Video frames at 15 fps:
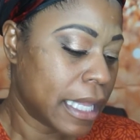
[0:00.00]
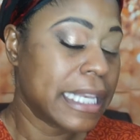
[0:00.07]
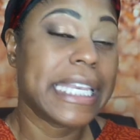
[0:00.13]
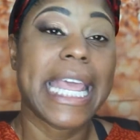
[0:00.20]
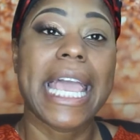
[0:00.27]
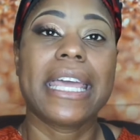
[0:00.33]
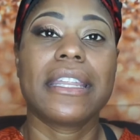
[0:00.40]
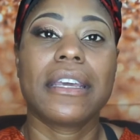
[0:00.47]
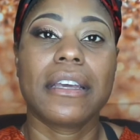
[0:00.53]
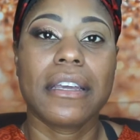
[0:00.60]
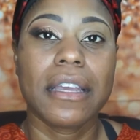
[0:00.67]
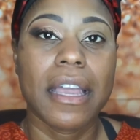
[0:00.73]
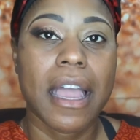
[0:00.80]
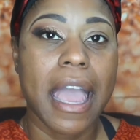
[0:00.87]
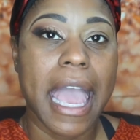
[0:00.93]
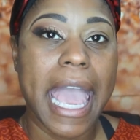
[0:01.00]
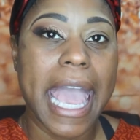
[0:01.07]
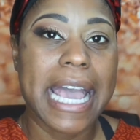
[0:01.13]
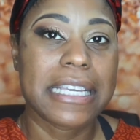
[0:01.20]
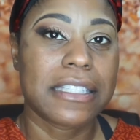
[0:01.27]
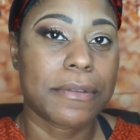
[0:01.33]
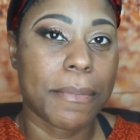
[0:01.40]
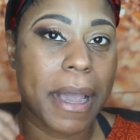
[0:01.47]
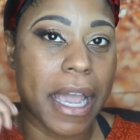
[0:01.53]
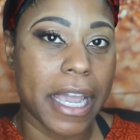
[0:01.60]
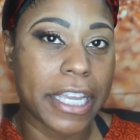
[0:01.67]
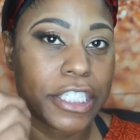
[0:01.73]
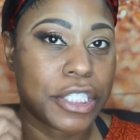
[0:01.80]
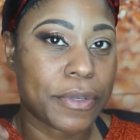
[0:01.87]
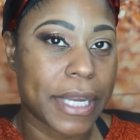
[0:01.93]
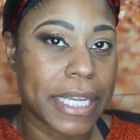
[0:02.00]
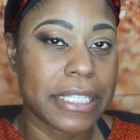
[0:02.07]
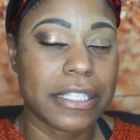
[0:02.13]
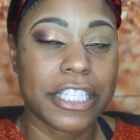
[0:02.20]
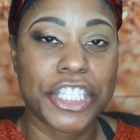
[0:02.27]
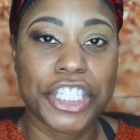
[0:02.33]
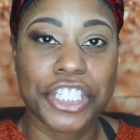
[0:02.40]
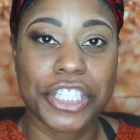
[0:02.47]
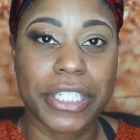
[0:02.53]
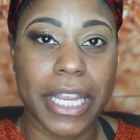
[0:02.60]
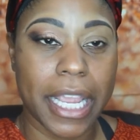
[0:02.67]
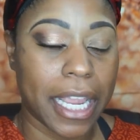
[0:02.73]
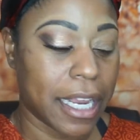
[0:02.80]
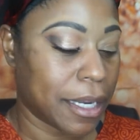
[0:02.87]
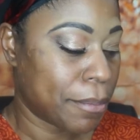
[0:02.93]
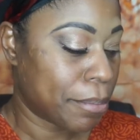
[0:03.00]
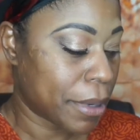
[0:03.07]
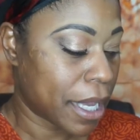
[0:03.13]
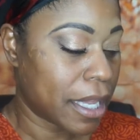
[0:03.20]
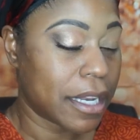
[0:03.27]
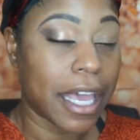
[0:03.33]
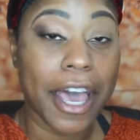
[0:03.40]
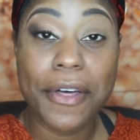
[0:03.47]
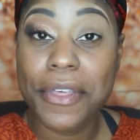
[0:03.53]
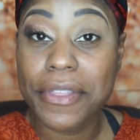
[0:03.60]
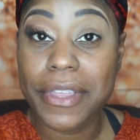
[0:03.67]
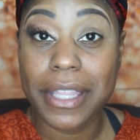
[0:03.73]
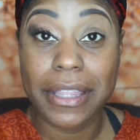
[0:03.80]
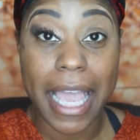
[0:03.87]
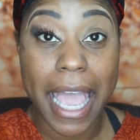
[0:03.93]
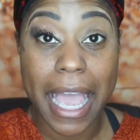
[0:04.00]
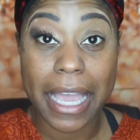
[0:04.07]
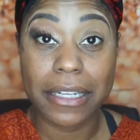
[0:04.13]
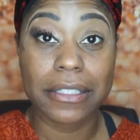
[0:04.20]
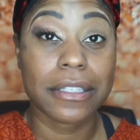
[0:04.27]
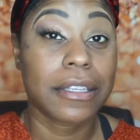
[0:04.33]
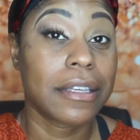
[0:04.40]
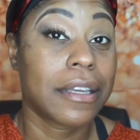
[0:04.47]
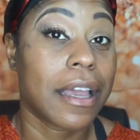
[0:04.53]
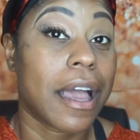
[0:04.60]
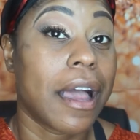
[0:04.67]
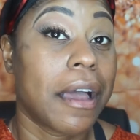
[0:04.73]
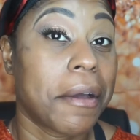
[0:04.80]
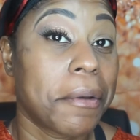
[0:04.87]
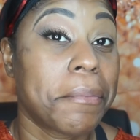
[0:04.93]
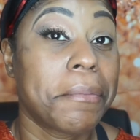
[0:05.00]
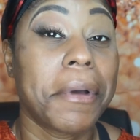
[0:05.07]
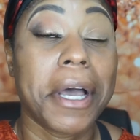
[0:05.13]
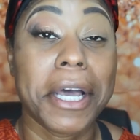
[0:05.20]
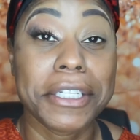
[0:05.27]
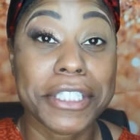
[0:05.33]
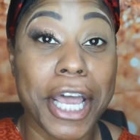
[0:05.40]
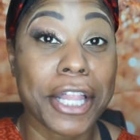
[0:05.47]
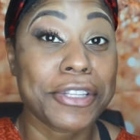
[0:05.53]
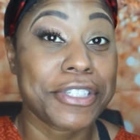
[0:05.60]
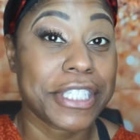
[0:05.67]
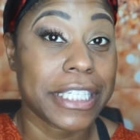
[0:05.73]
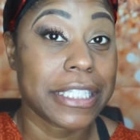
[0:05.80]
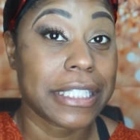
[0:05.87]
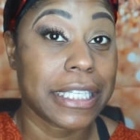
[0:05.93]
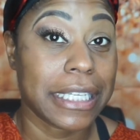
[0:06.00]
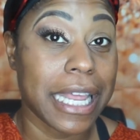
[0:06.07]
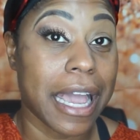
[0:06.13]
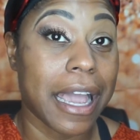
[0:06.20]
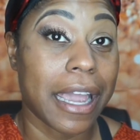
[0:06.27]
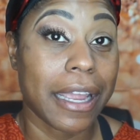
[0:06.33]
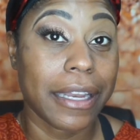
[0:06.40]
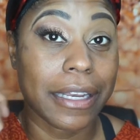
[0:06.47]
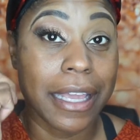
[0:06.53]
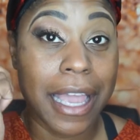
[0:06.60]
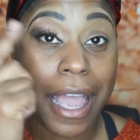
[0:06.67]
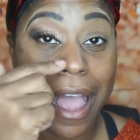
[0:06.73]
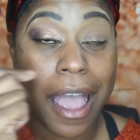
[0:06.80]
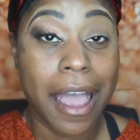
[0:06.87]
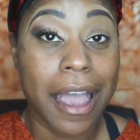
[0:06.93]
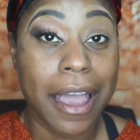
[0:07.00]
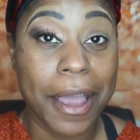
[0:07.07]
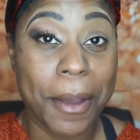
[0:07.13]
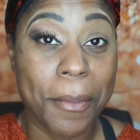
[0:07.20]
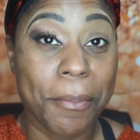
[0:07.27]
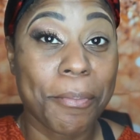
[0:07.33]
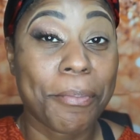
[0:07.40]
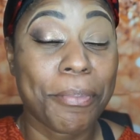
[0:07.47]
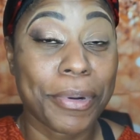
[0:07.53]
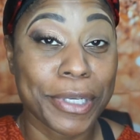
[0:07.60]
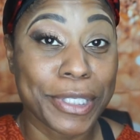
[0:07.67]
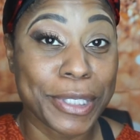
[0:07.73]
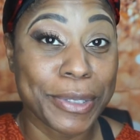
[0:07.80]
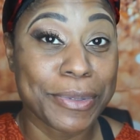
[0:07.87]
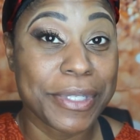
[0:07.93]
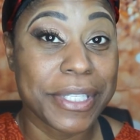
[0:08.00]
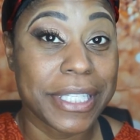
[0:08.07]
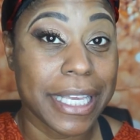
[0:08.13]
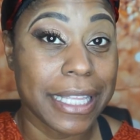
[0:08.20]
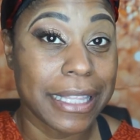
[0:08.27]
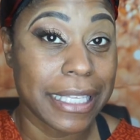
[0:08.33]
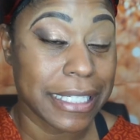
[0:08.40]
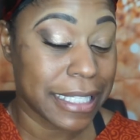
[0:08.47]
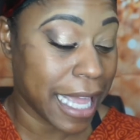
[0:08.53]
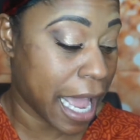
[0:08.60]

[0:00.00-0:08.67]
Nana, as my transition shade, but other than that, $1.69 produced this